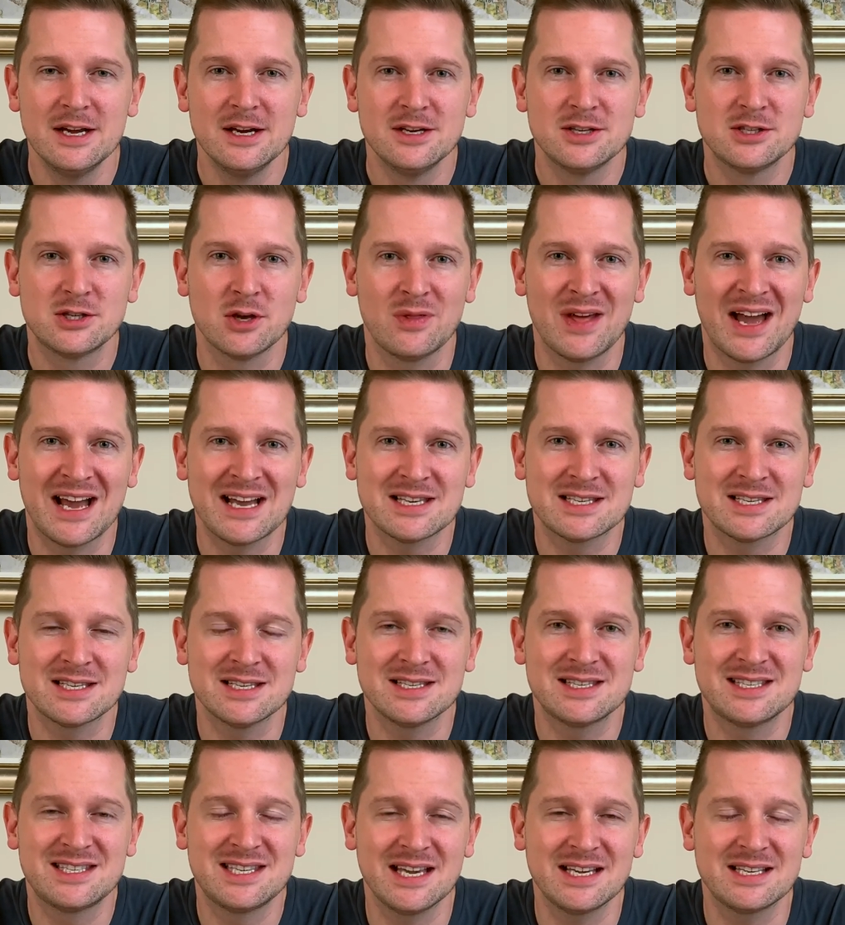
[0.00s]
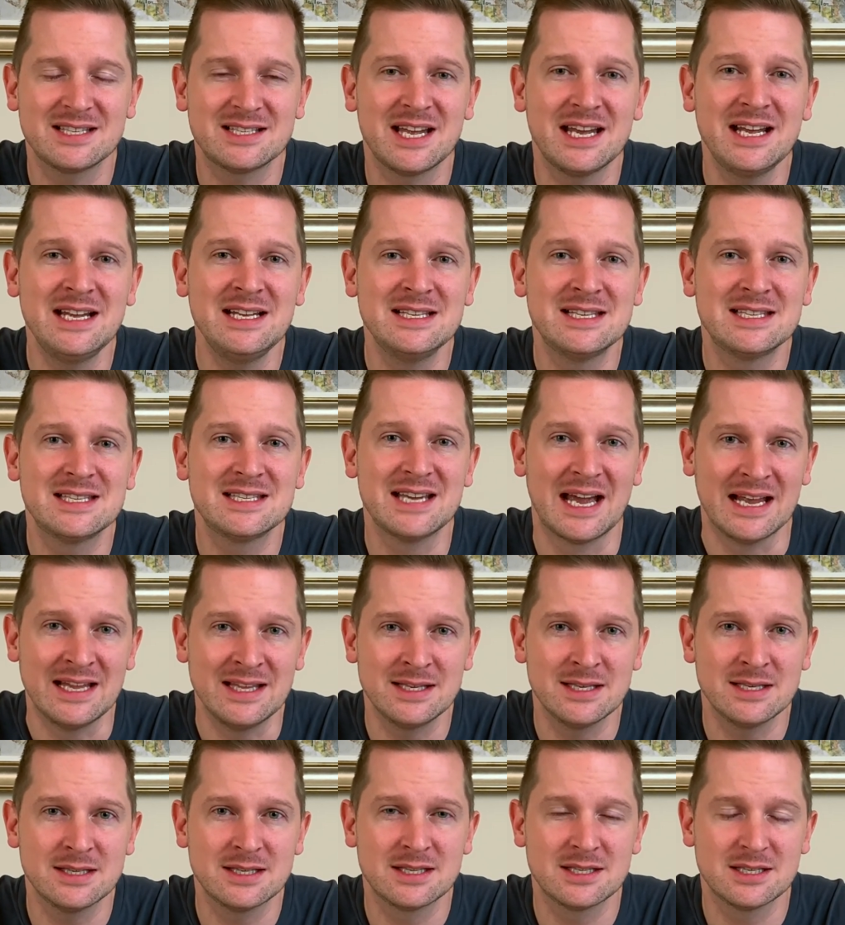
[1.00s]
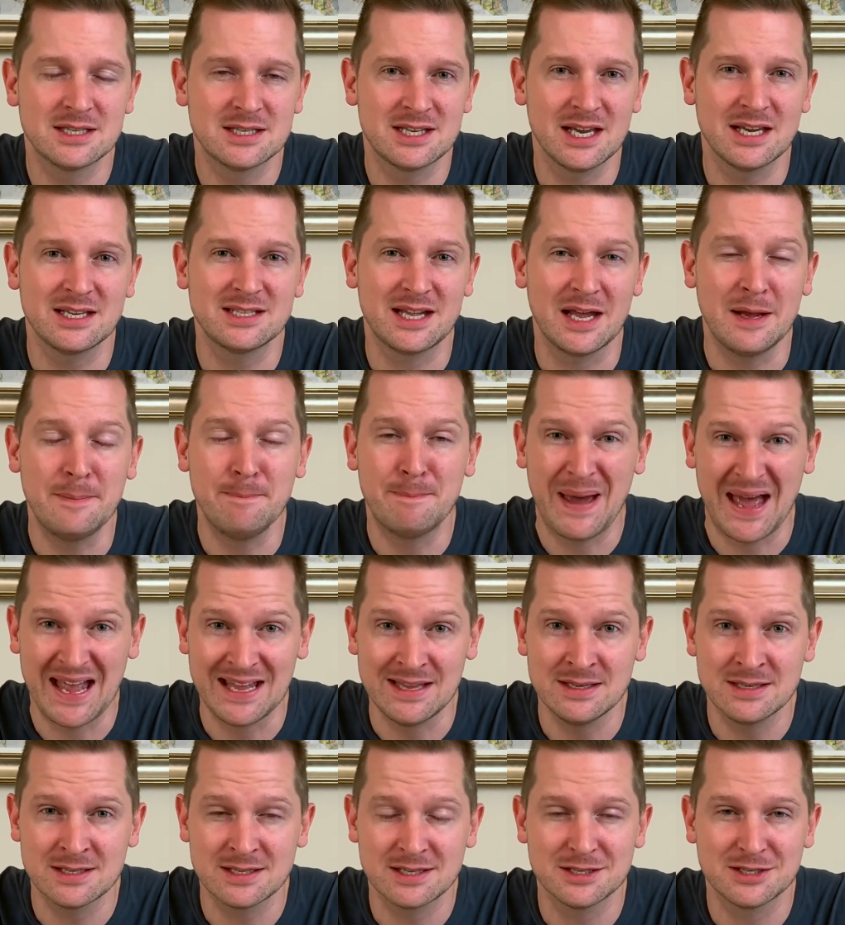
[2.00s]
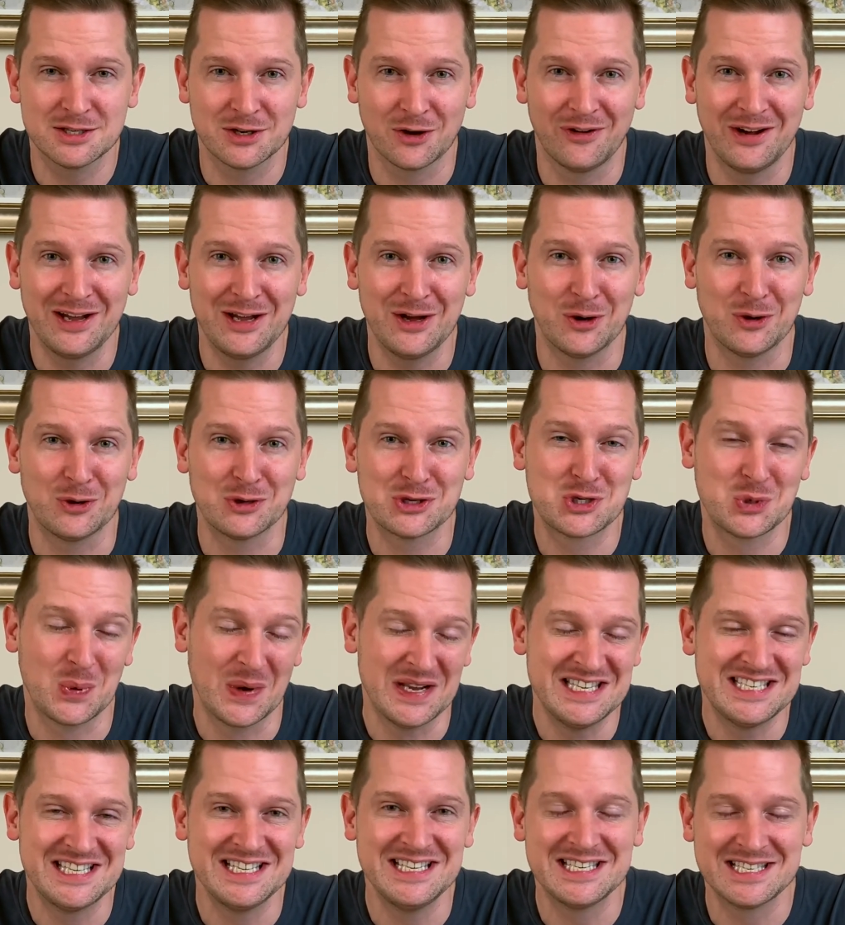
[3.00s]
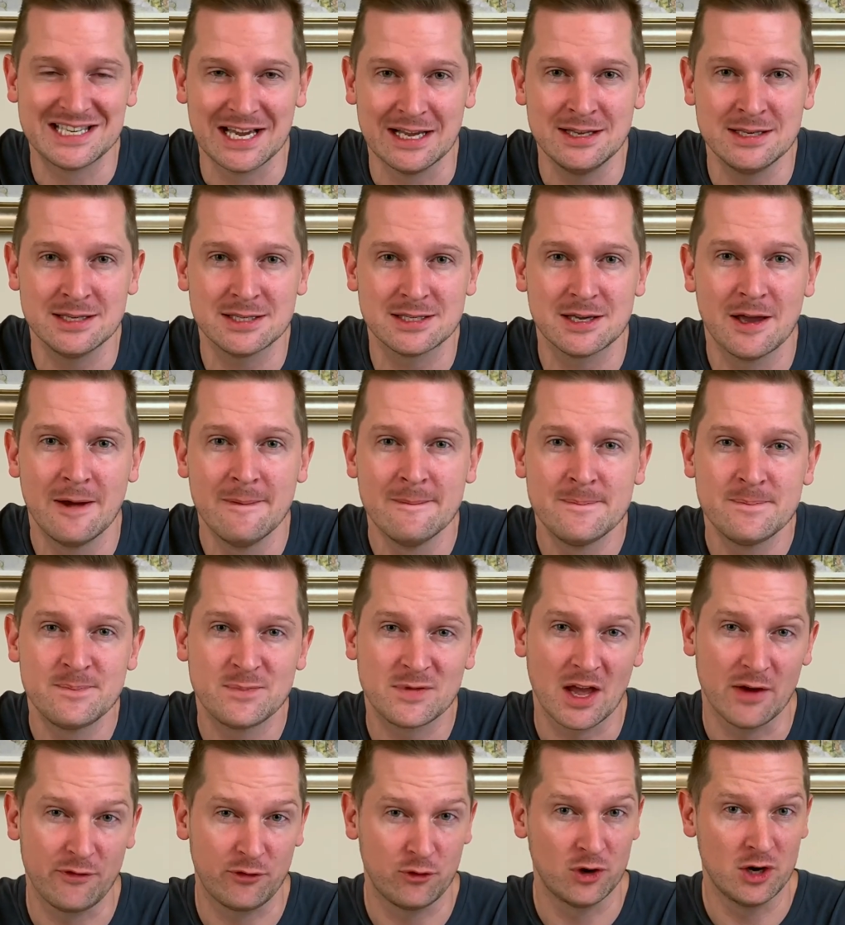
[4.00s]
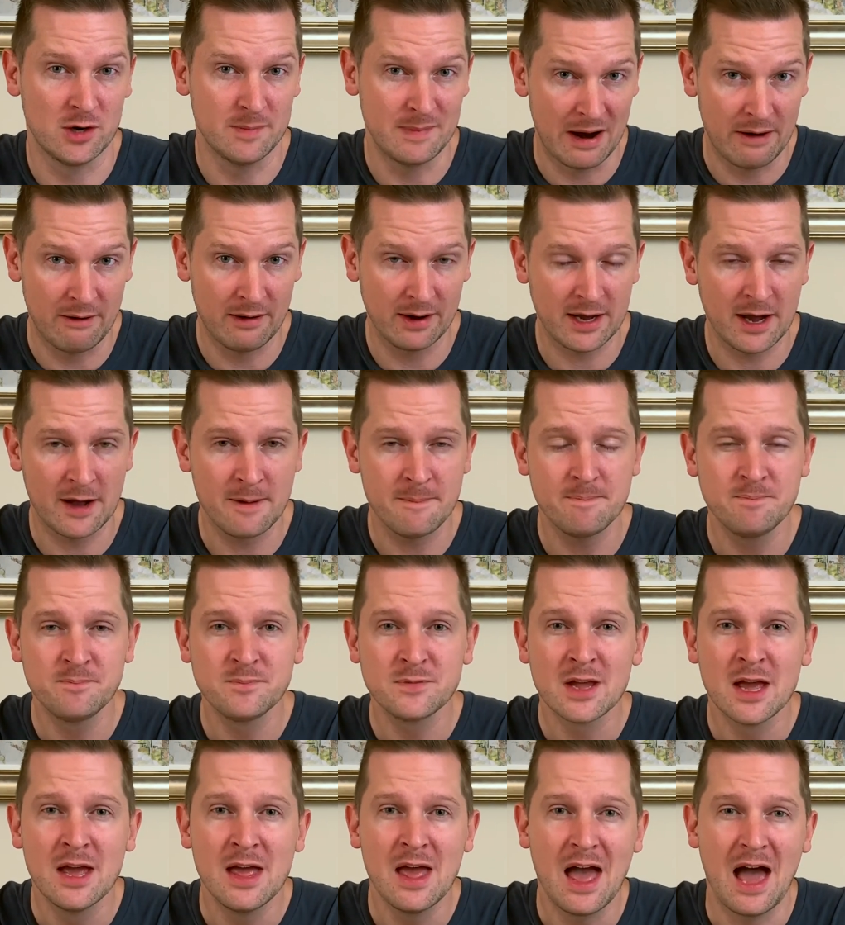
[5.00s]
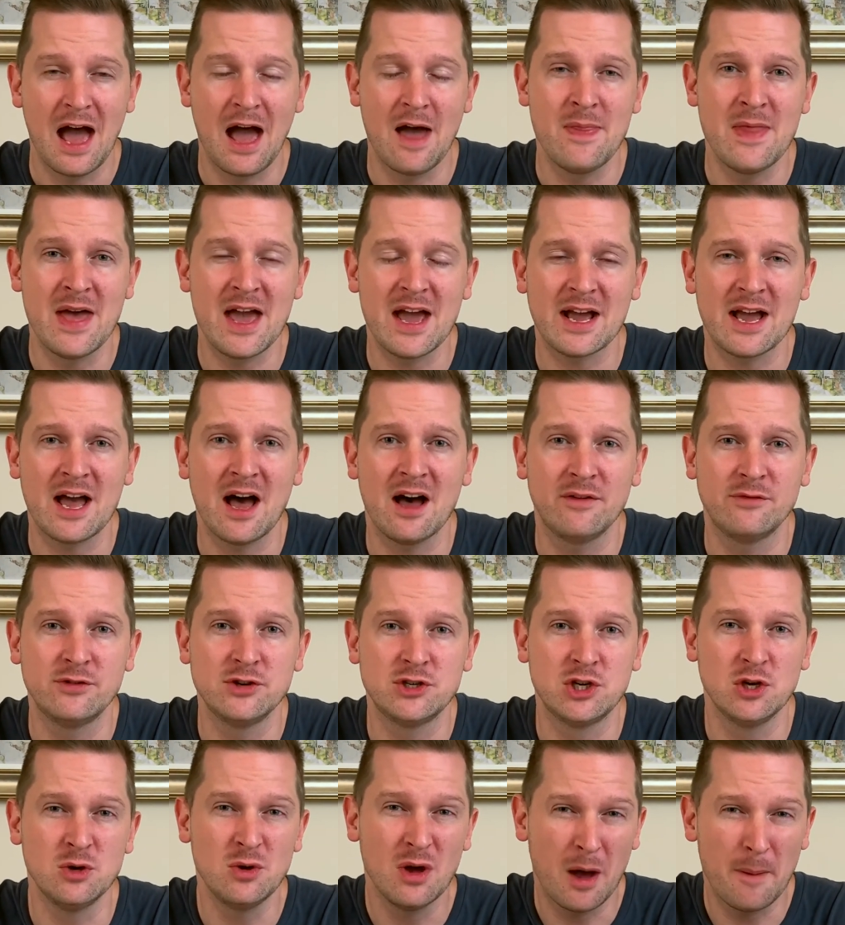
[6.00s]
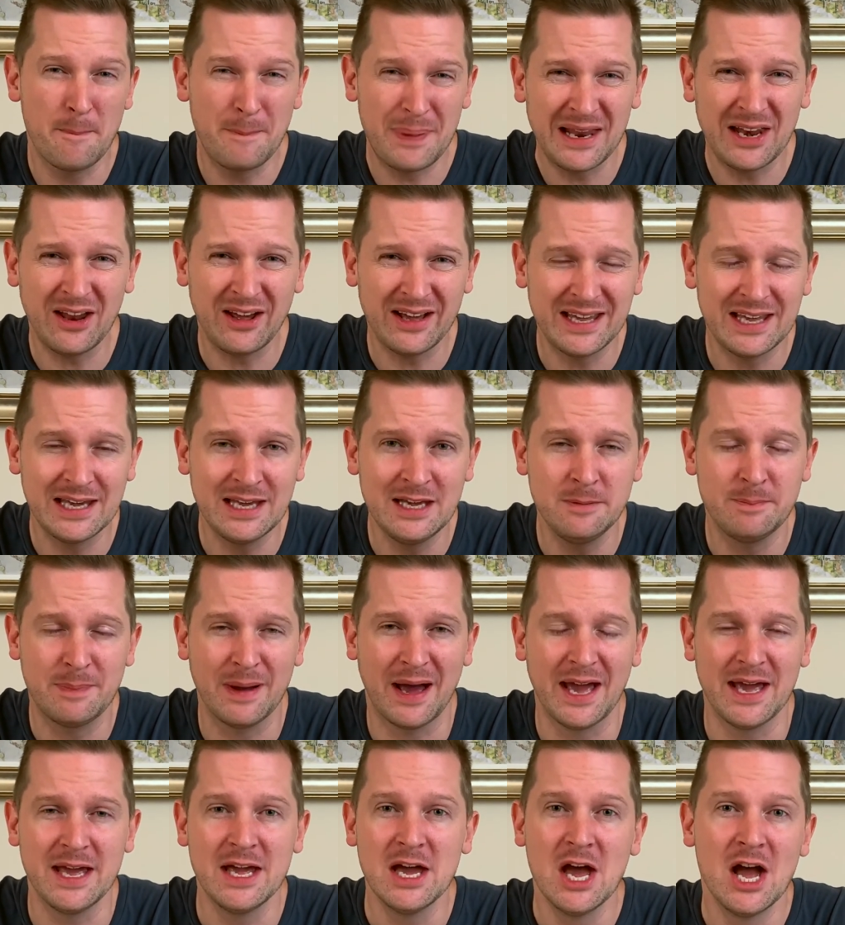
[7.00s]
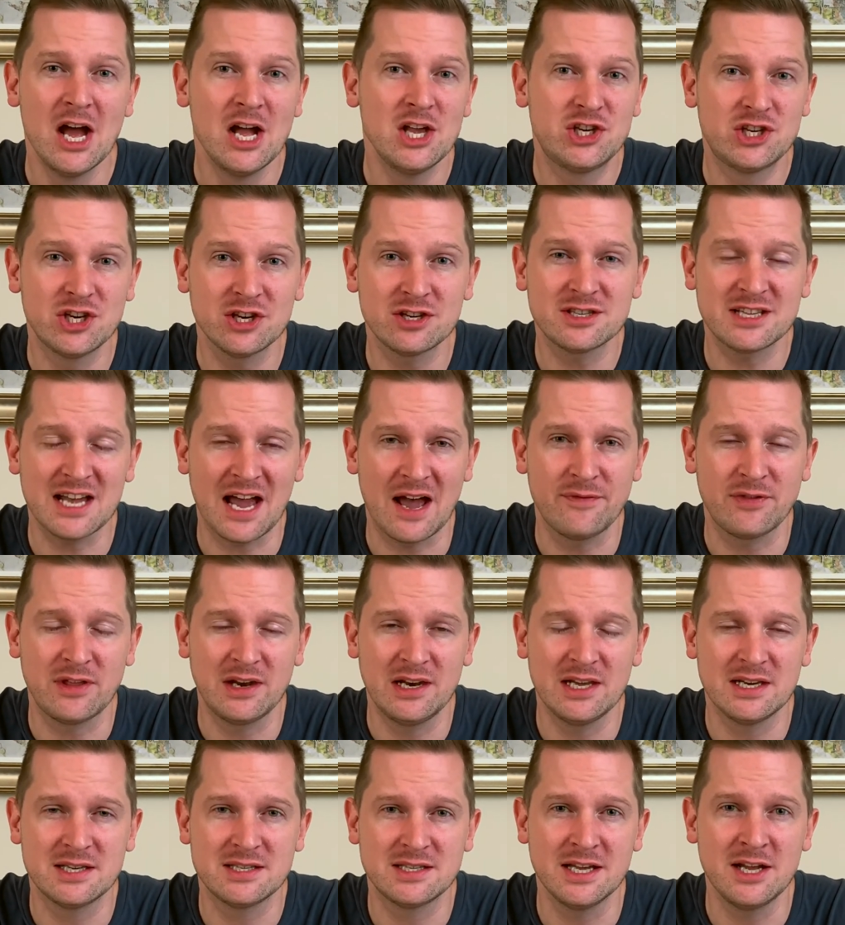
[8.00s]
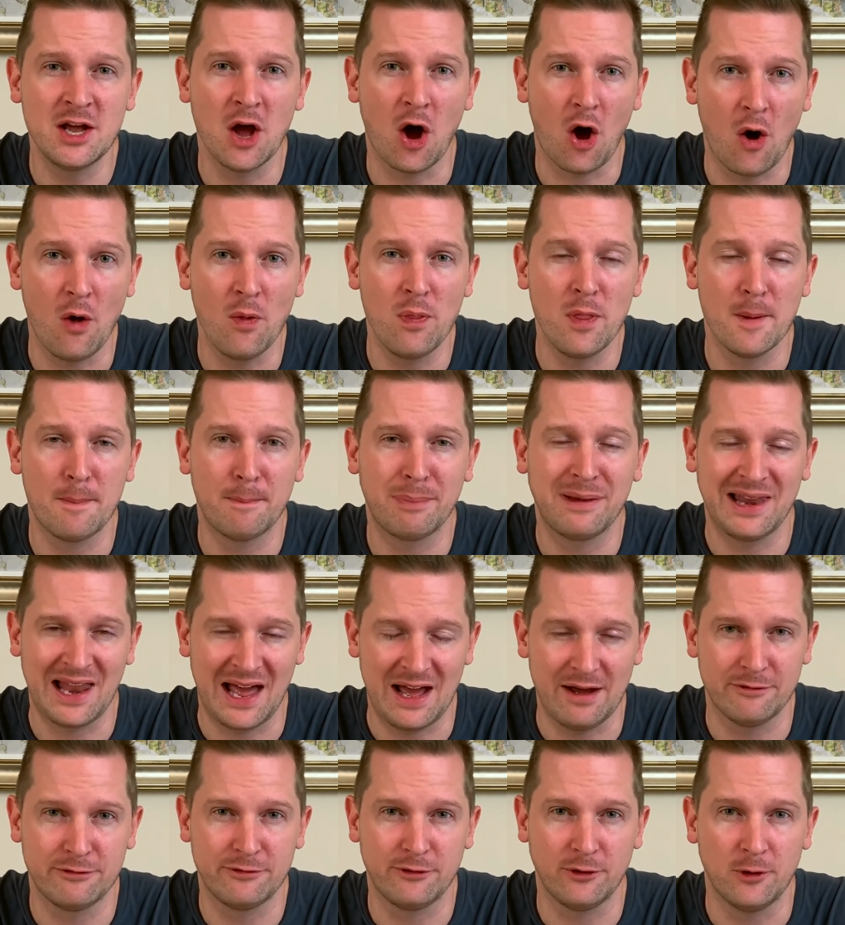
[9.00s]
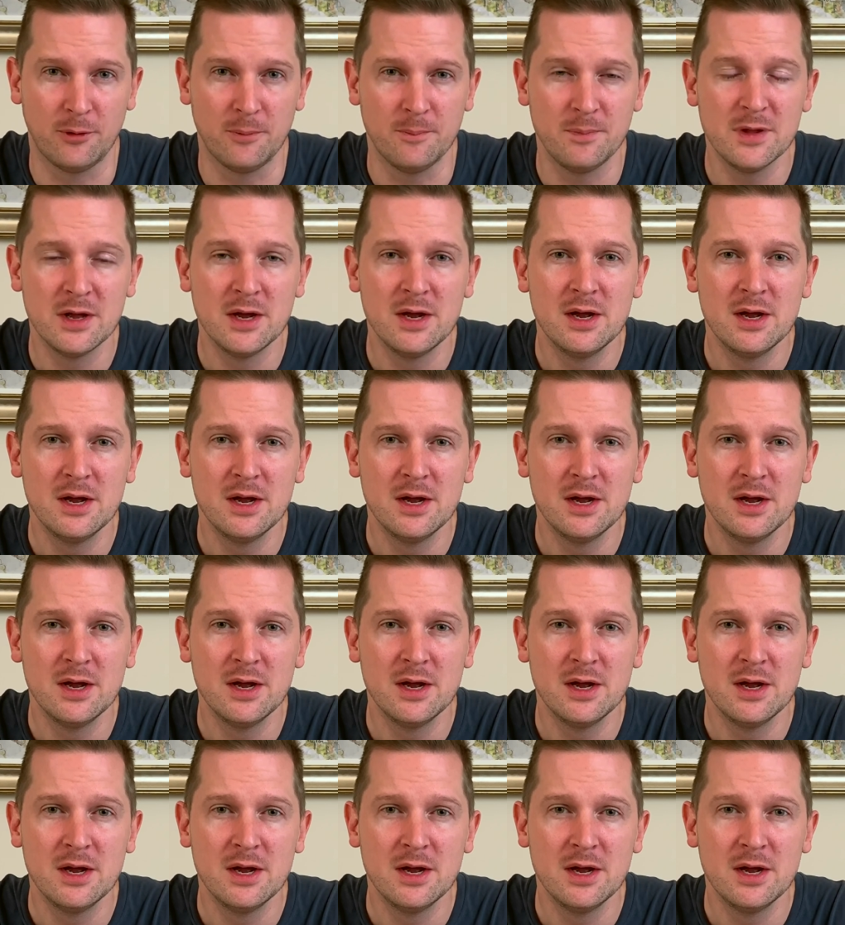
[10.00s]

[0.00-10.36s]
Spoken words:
So that's 16 pence, or 20 cents if you're in America, and that covers you, a bit like eBay, just to have the listing on the platform.